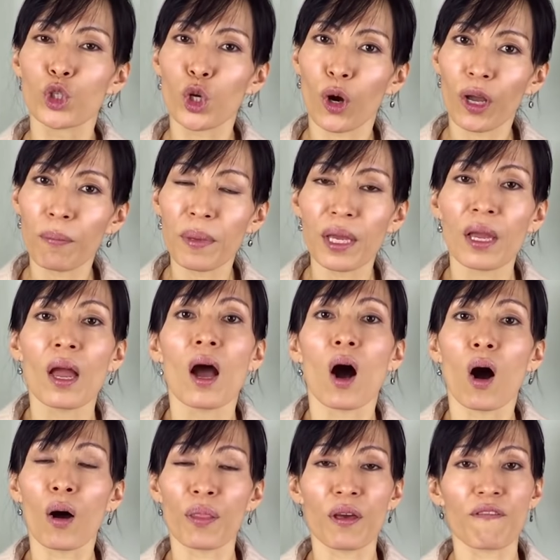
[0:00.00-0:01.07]
to join me
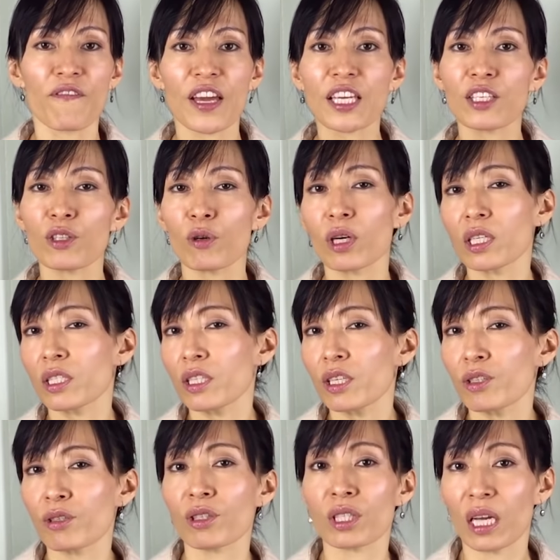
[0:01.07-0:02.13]
on the Face Yoga
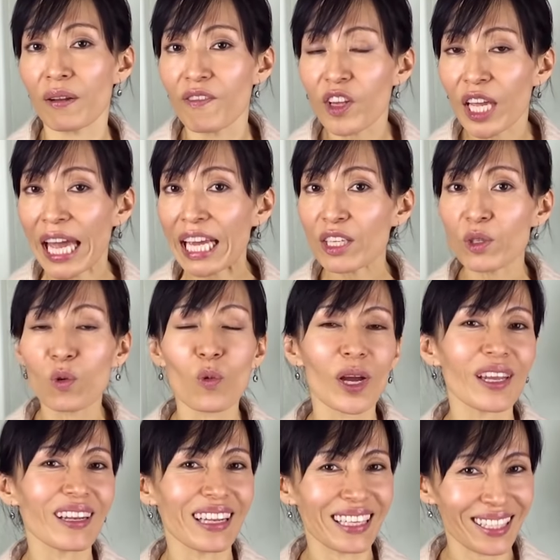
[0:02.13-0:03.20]
Teacher Certification
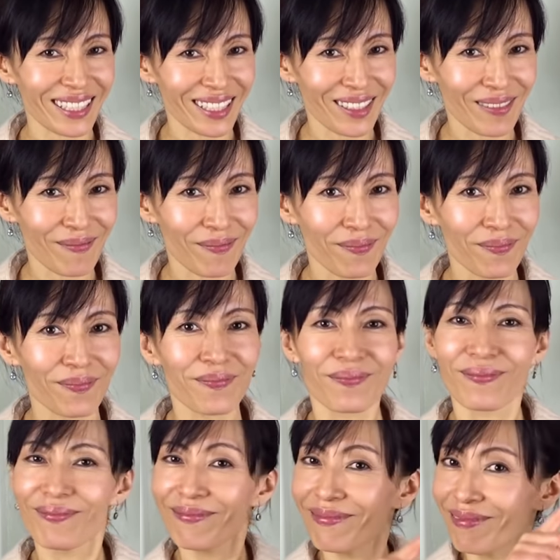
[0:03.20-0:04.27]
Waitlist,
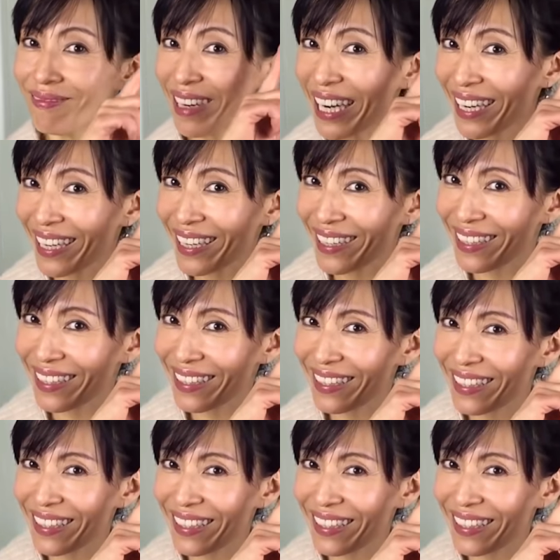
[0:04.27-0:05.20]
right here.